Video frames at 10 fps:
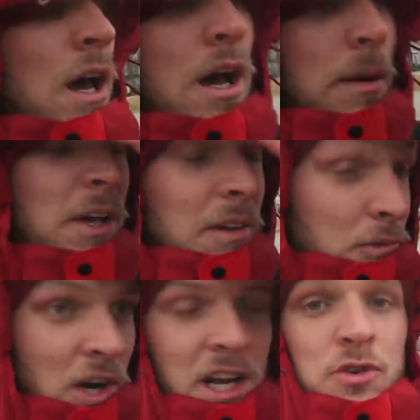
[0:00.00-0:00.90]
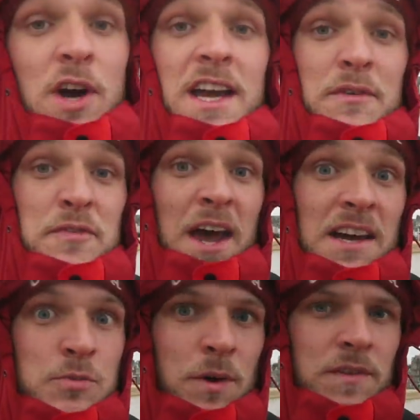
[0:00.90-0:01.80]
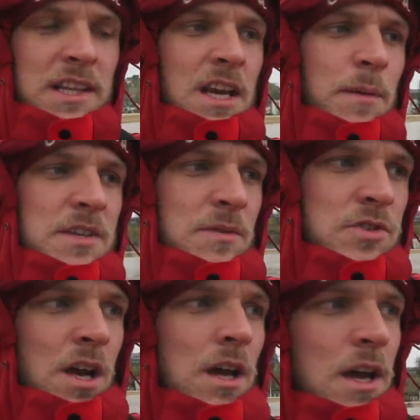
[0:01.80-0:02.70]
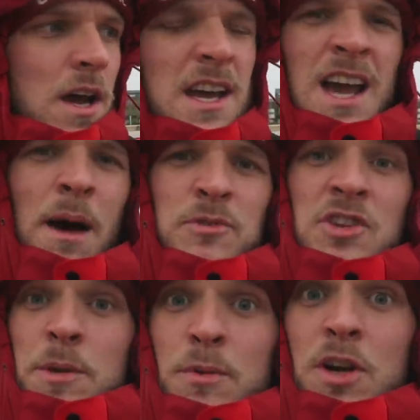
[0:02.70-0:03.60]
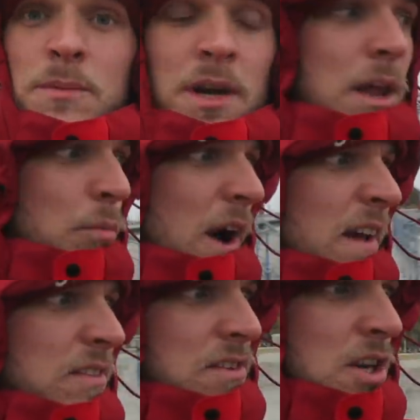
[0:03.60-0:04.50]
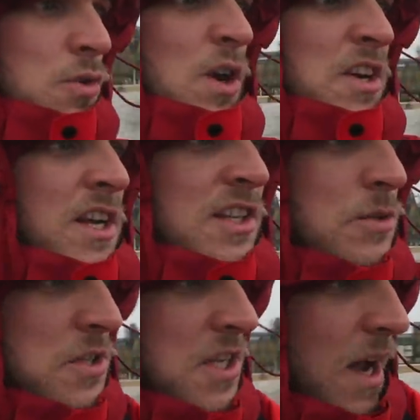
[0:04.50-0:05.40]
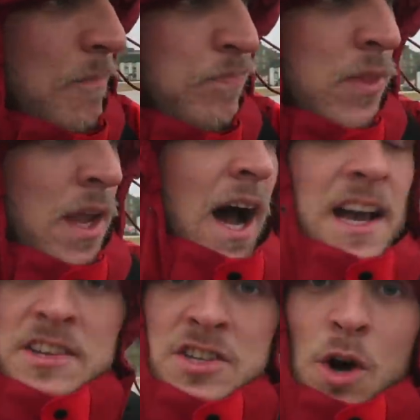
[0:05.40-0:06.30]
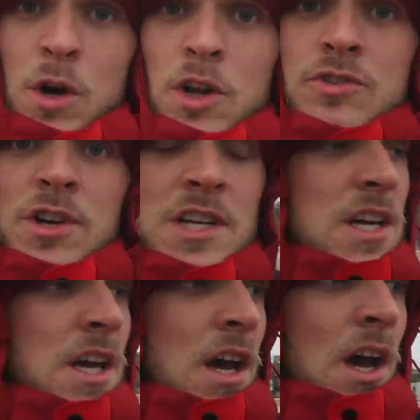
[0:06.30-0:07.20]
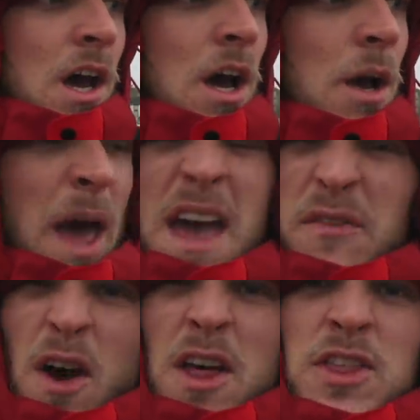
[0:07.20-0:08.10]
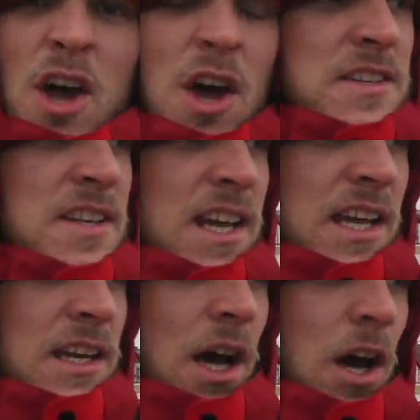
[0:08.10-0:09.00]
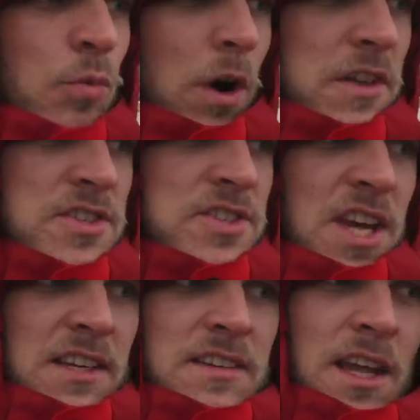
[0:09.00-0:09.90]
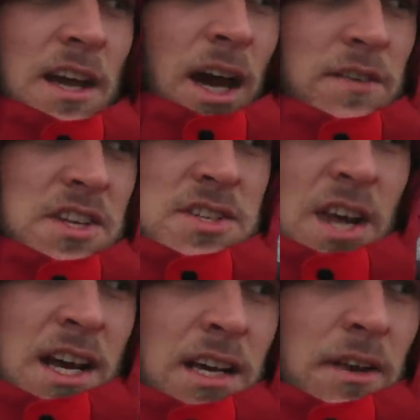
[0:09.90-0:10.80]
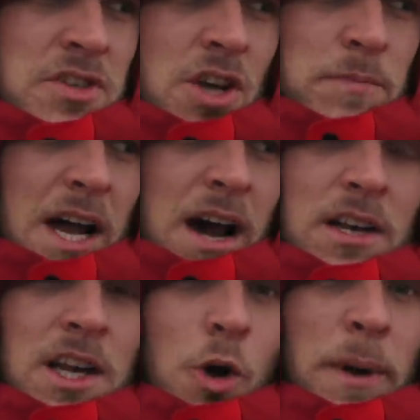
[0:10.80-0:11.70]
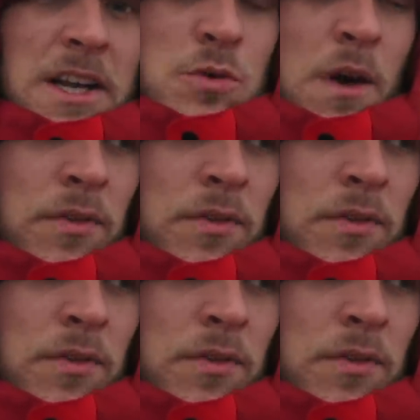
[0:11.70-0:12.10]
because I'm trying to create an effect within the image. I'm trying to capture the movement of them waves as they're crashing into us here. ISO 100, F13 and 1/6 of a second. I've stopped down a little bit to